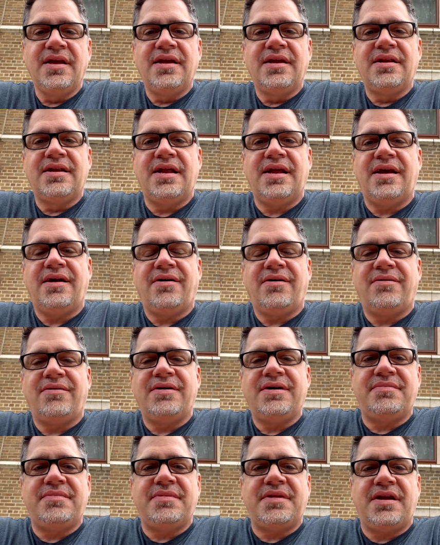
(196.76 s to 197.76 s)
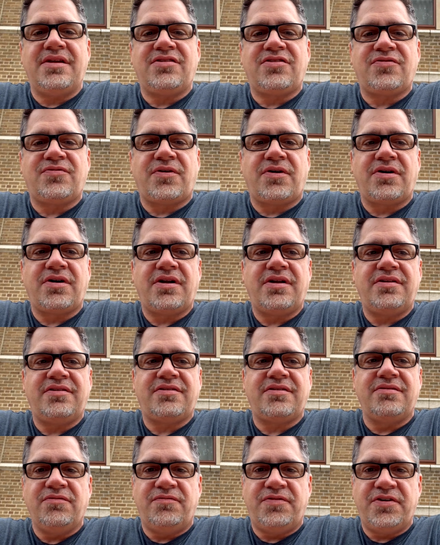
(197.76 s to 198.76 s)
Now, as far as
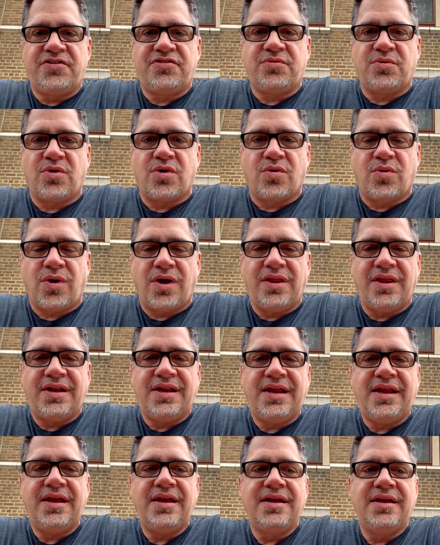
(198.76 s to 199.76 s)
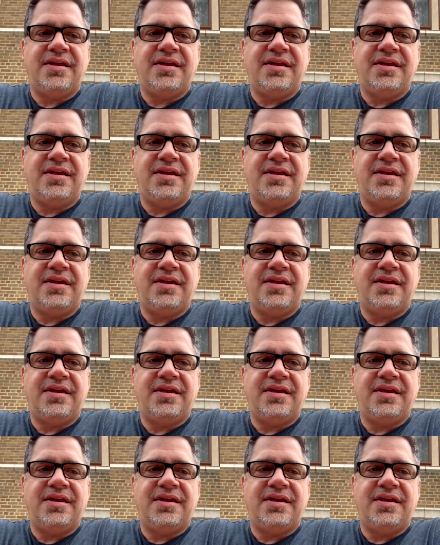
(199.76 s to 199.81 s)
visual quality,